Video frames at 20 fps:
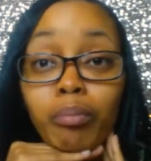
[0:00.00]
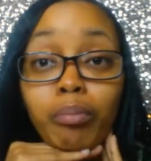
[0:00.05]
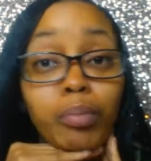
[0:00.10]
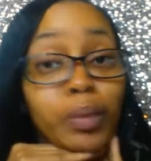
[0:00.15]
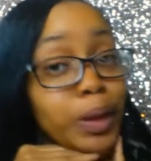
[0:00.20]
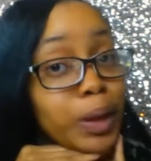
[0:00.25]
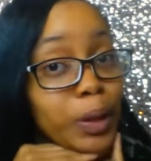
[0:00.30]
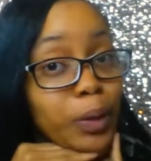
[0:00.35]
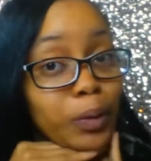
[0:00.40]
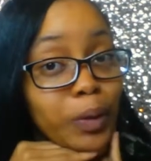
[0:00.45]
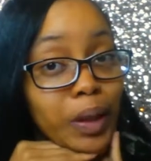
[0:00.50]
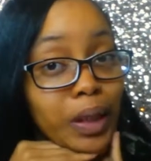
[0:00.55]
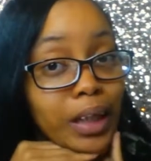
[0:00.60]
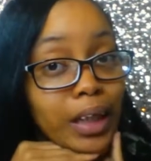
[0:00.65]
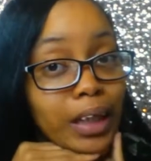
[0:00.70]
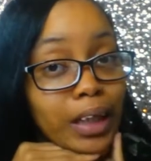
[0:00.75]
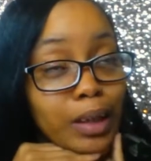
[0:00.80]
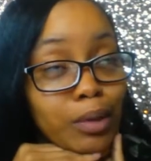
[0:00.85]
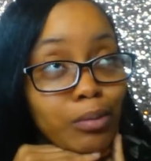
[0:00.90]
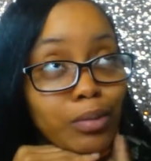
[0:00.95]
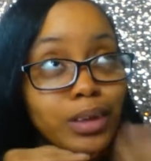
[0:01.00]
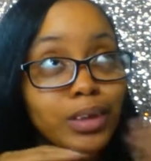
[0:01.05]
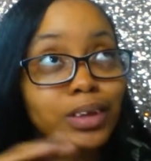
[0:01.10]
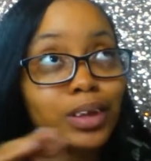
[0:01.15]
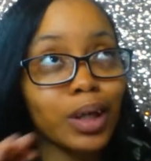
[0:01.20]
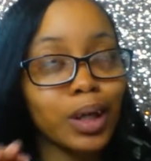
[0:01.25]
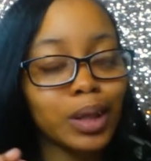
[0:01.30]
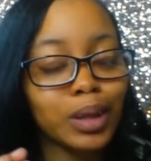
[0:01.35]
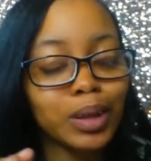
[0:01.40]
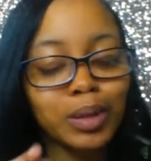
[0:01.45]
but it don't look like it, which is
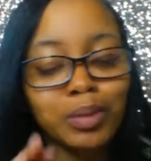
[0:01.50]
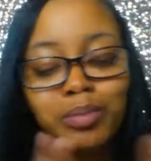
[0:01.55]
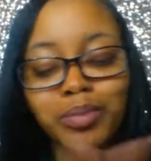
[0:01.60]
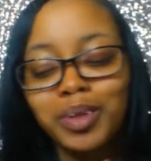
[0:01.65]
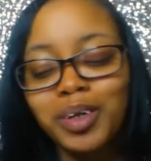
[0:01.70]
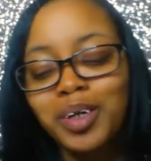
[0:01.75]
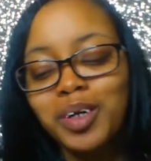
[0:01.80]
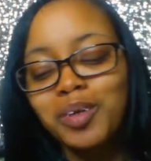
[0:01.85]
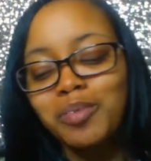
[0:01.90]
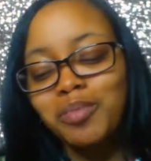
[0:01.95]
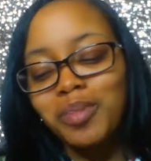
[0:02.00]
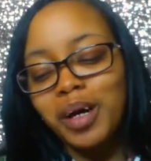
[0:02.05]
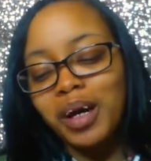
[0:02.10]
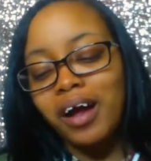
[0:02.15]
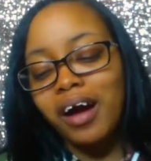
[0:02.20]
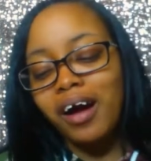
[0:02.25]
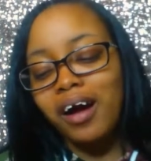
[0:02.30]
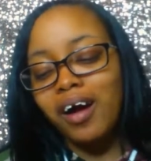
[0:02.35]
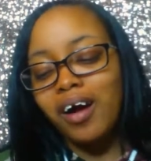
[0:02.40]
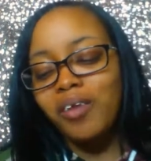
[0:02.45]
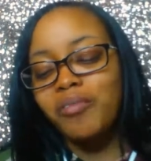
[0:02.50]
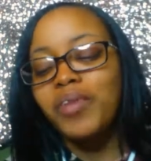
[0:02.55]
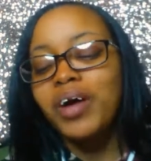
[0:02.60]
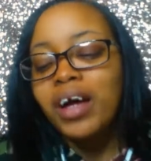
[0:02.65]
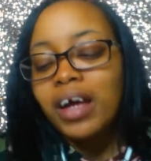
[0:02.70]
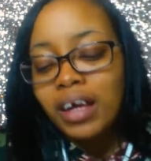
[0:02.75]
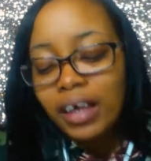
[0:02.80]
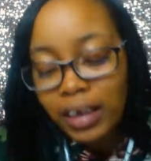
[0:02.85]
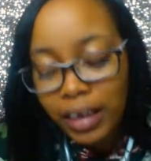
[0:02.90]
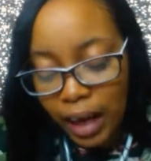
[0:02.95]
awesome. But um
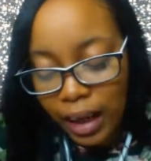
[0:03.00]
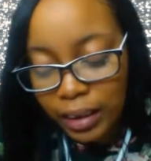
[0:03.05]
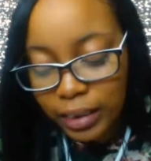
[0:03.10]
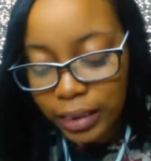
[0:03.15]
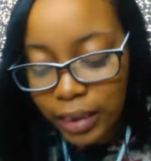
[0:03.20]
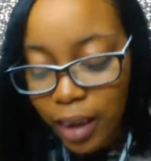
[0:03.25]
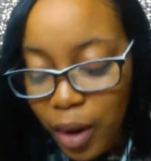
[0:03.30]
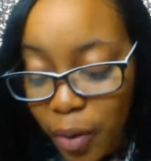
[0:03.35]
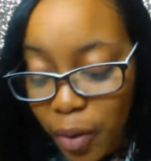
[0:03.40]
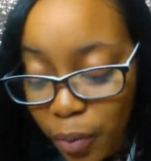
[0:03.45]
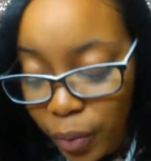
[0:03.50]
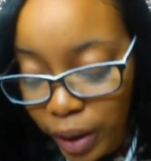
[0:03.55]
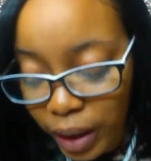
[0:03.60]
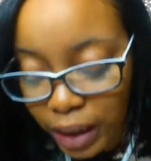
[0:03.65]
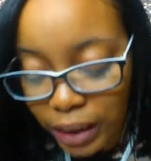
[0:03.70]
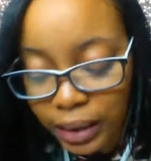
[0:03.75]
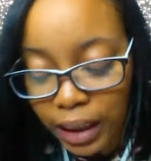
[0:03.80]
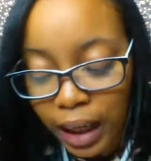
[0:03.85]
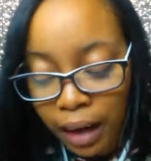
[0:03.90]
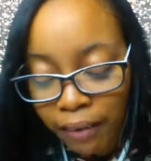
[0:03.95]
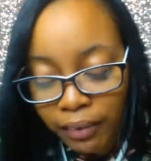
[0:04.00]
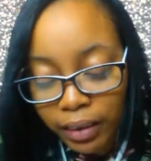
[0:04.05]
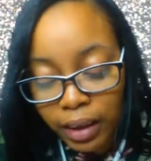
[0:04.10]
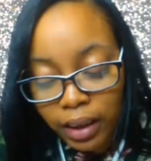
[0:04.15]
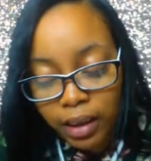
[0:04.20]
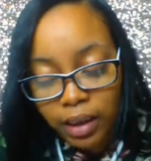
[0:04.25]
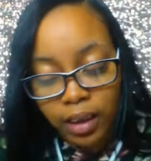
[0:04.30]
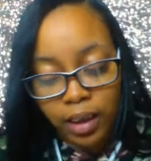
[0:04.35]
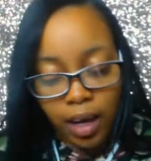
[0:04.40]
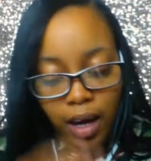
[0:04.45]
yes, we're gonna dive
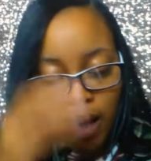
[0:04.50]
in.